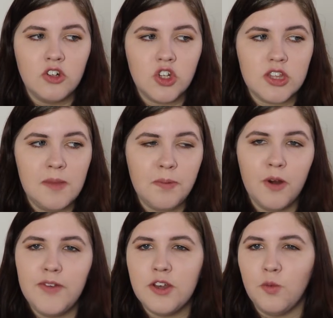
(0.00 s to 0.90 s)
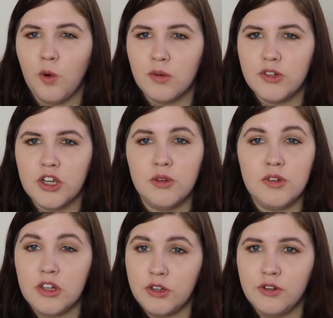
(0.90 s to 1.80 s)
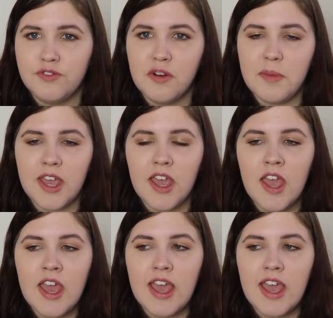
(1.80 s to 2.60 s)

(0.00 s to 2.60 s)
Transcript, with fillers: just the perfect warm tone nude for me.